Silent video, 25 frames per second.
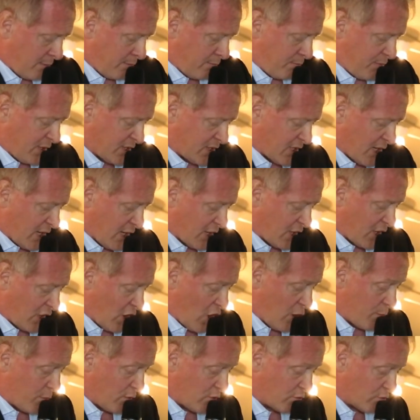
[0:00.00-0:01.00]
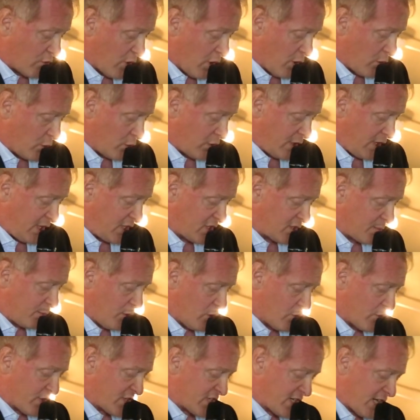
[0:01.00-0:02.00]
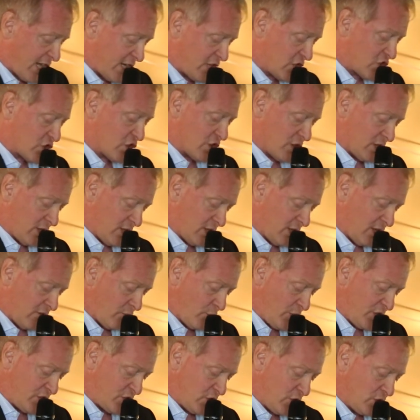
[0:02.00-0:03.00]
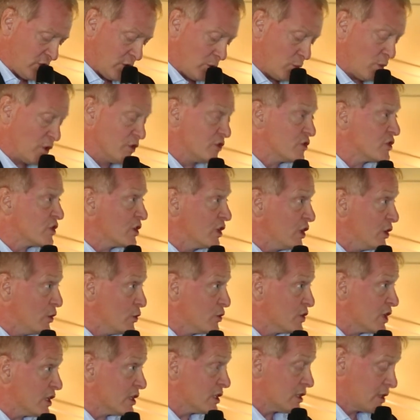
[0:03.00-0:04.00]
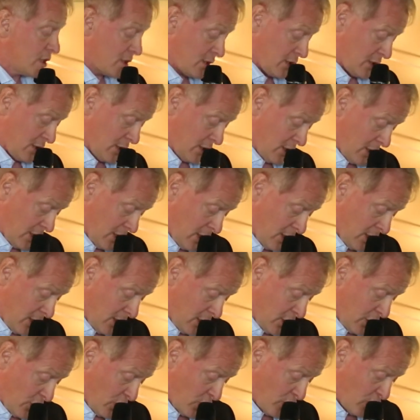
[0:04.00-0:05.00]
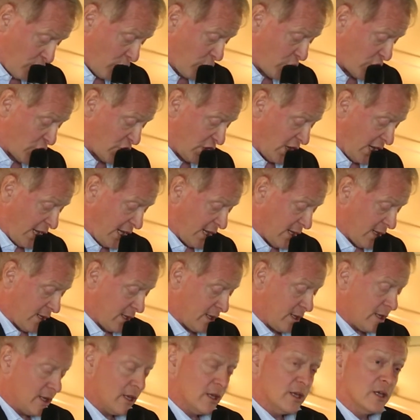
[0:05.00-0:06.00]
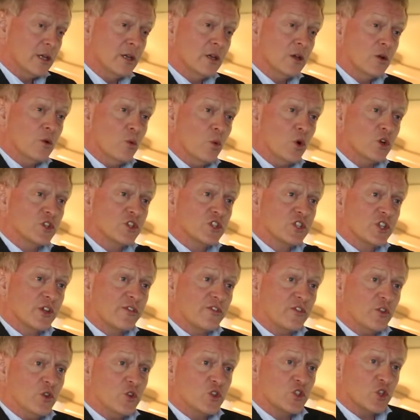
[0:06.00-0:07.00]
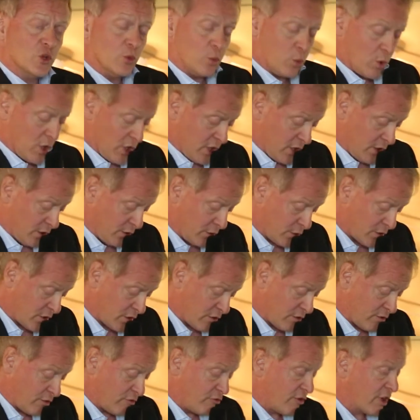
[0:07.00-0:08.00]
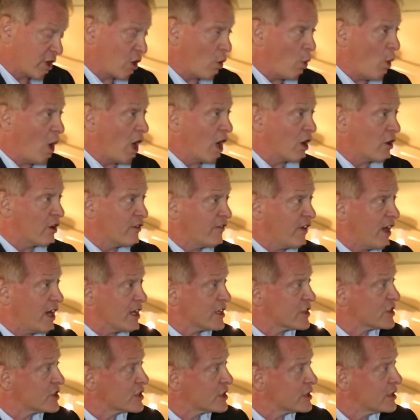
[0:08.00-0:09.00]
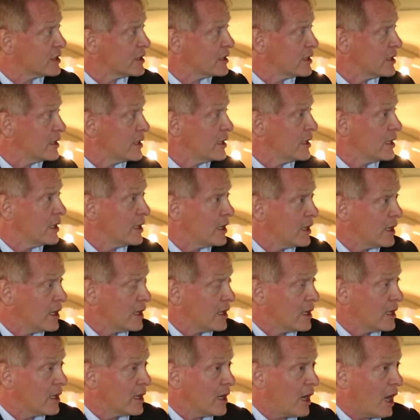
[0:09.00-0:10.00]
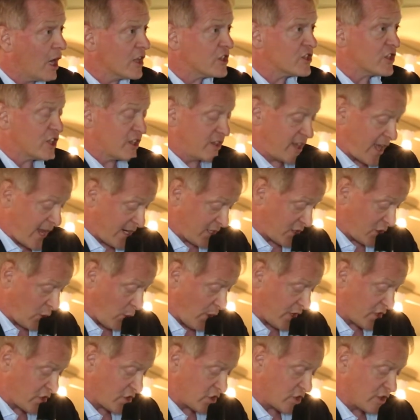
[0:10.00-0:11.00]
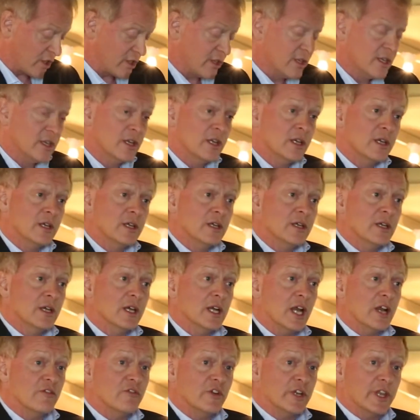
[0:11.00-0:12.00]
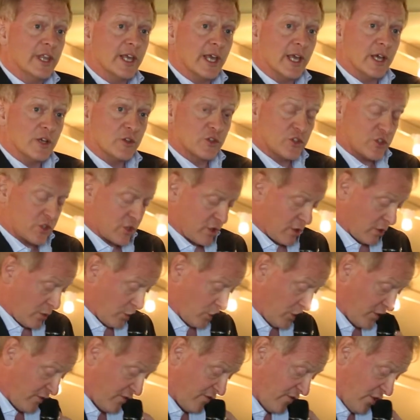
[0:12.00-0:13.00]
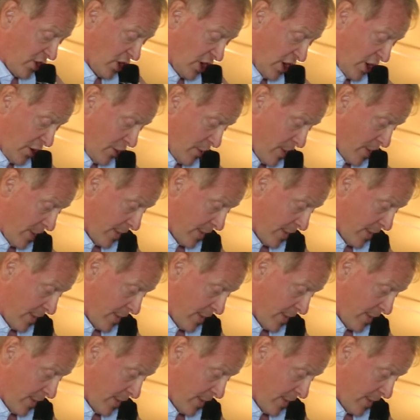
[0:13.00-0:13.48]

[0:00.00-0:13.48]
But our global role needs more attention if we do not want to lose it. Crucially, what does a future world require of us? Answer that question, and everything else will follow.